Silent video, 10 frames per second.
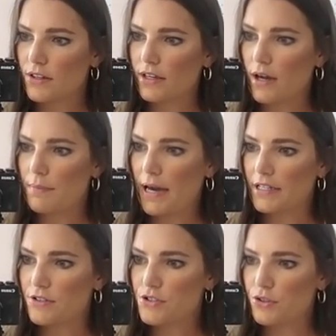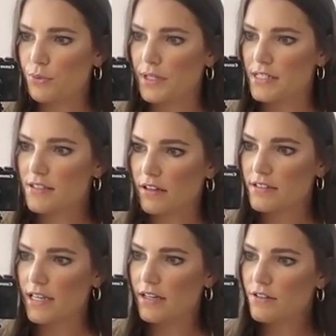like a bodysuit when it's
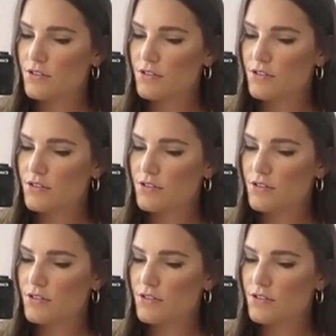tucked in.